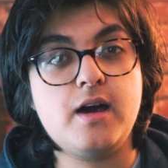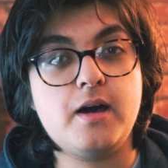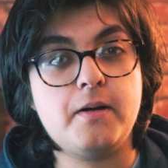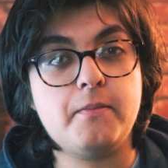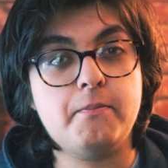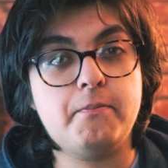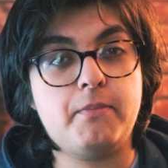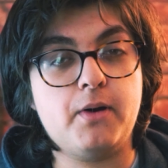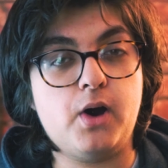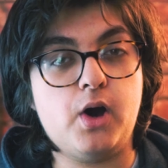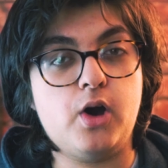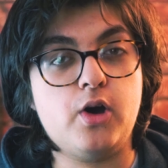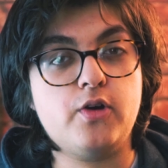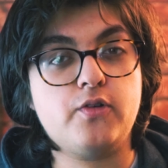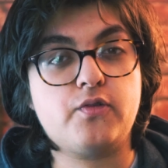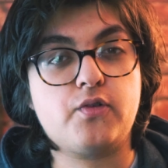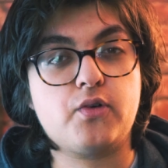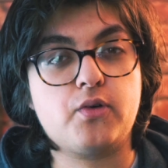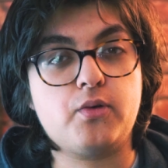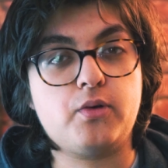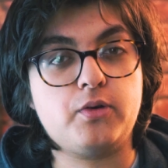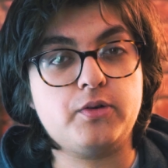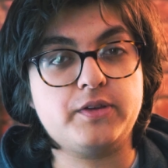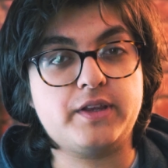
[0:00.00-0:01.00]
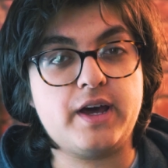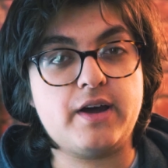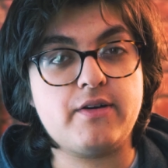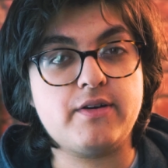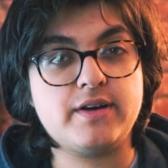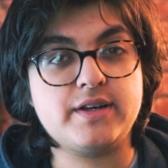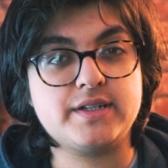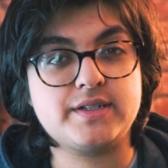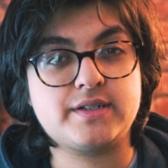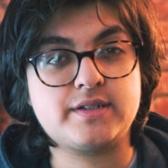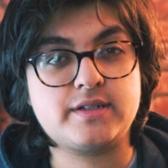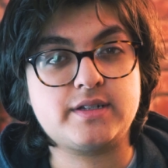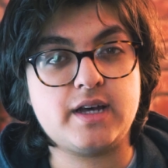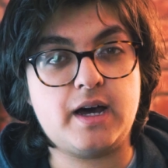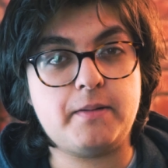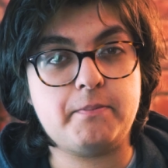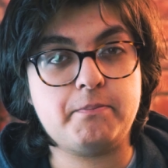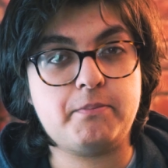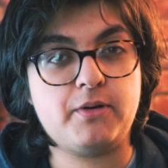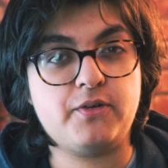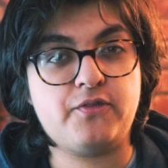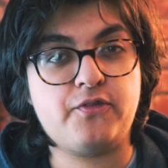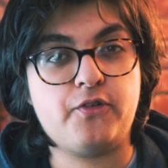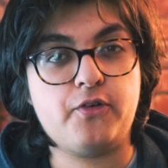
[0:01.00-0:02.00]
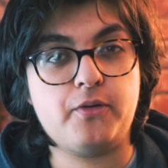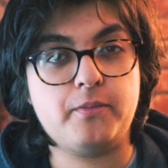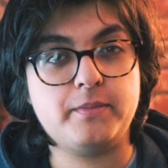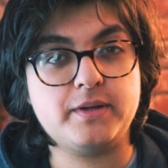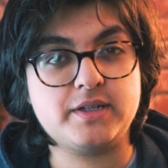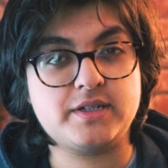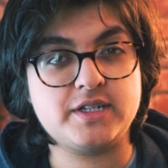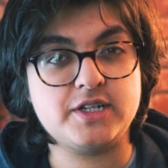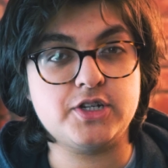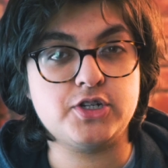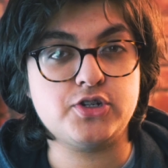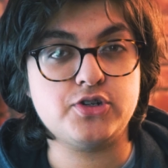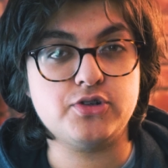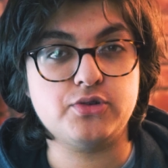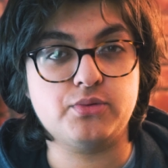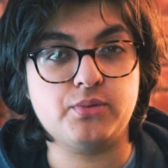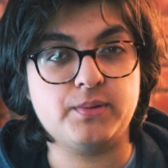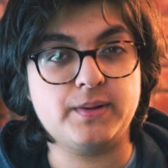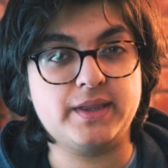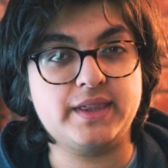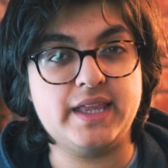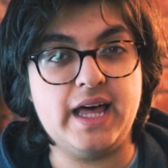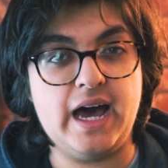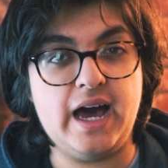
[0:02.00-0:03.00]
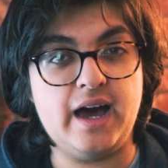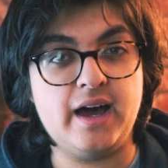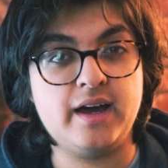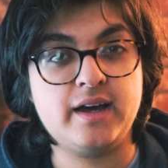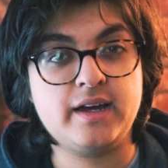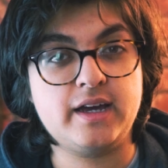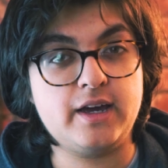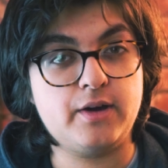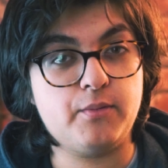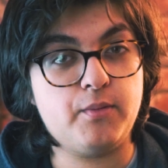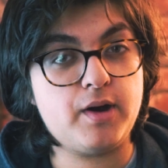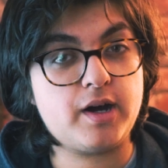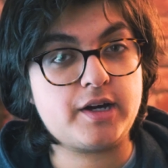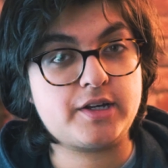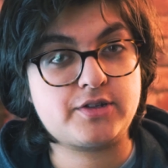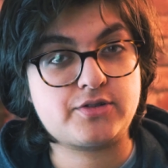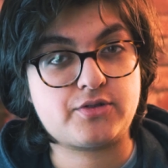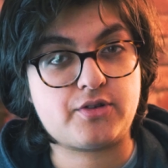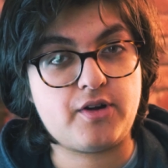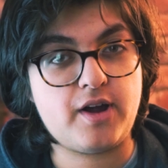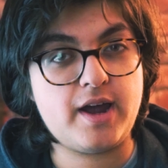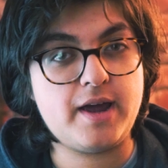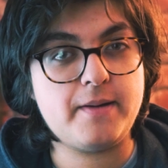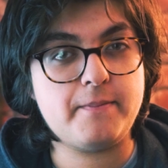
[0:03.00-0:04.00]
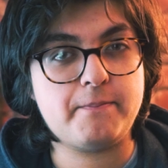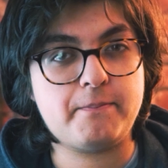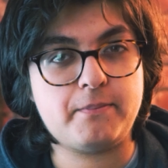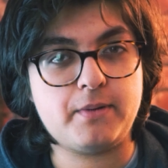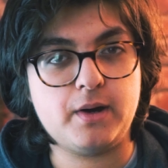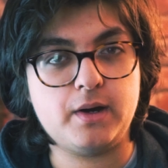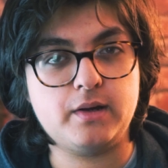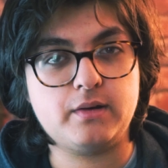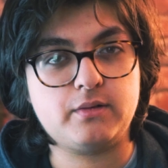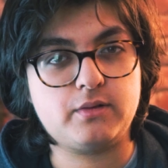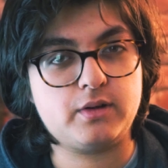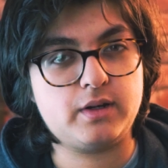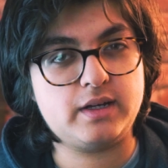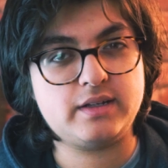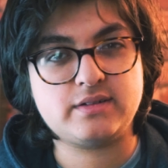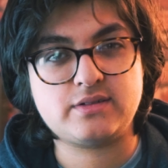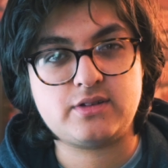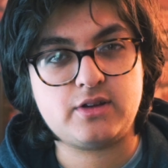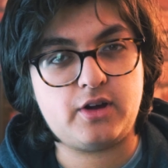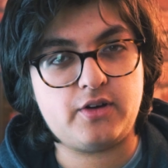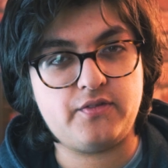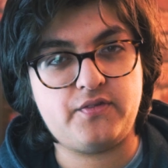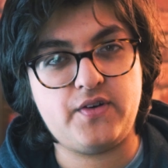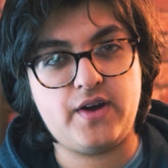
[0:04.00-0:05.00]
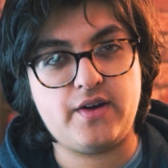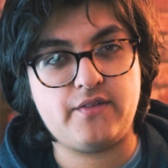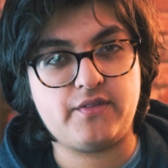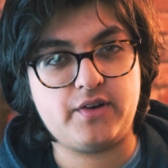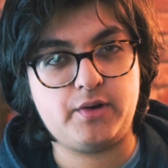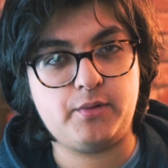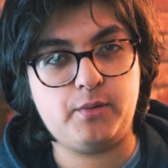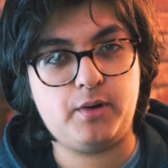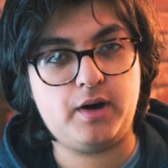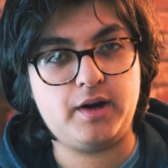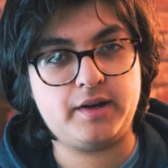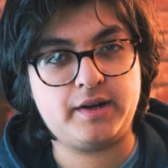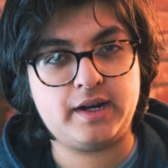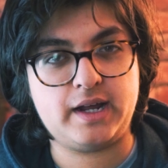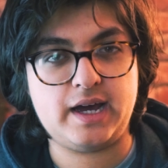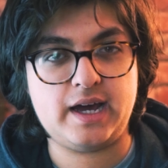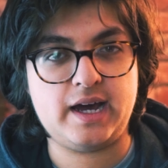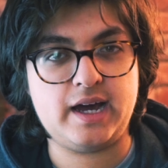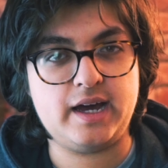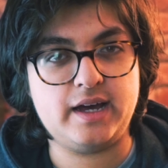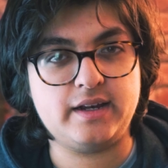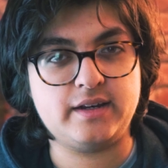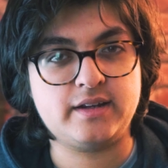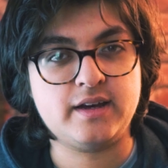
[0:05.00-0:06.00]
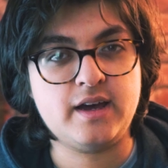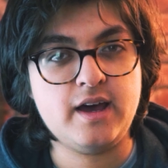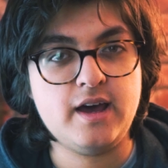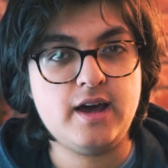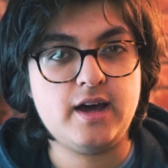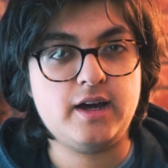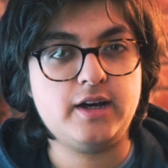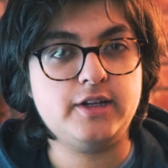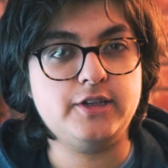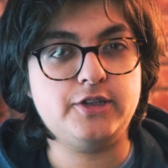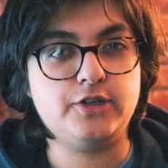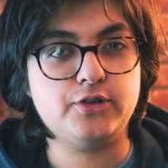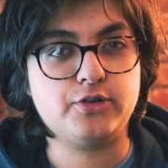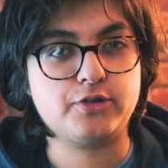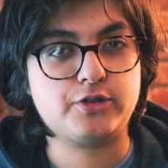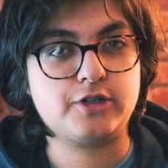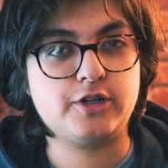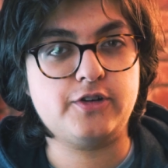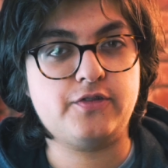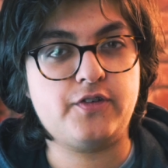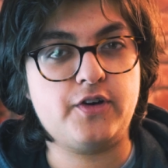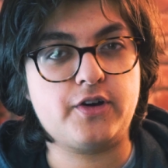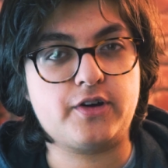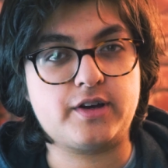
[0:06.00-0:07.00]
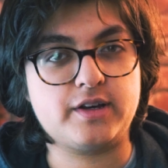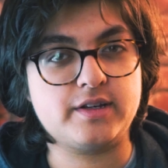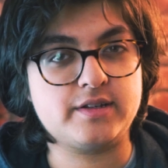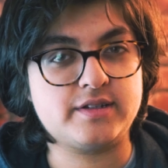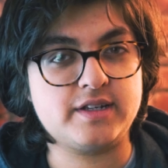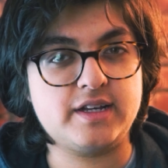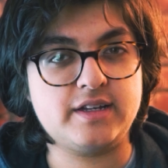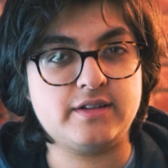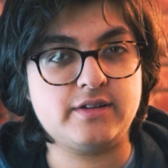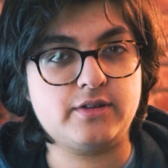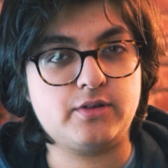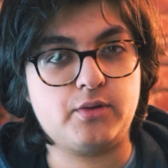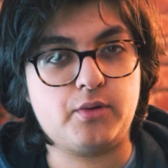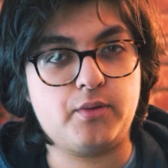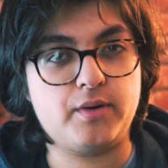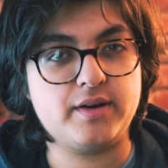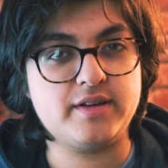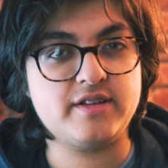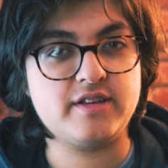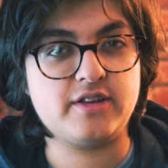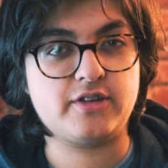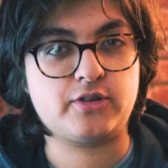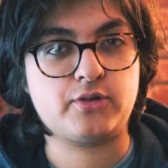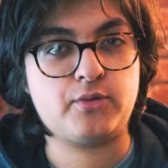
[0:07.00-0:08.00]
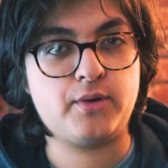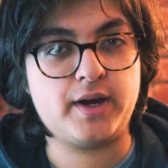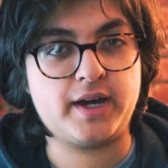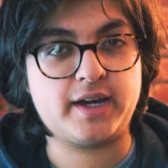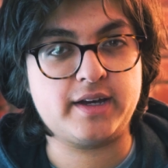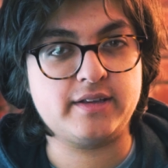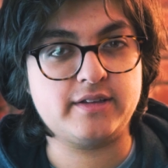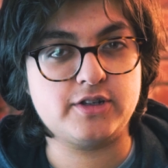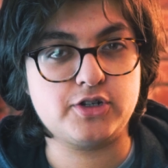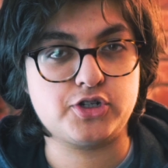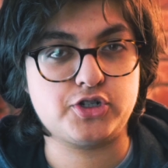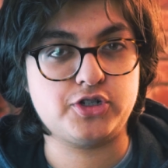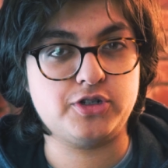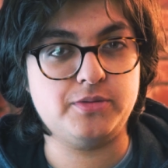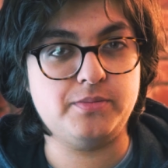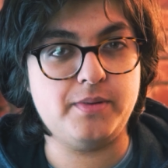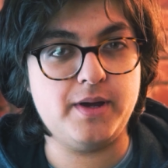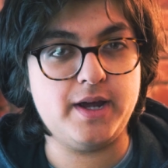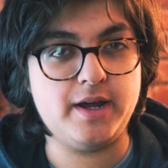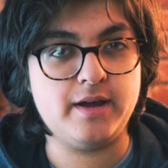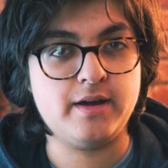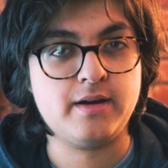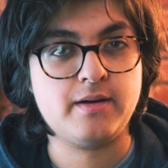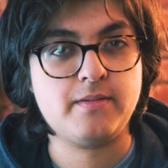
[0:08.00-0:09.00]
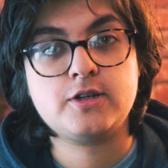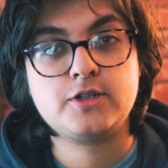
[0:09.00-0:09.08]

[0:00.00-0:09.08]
but overall there is some performance issues with that. It works great, but it's not for everyone, and the autofocus isn't always as quick as it should be.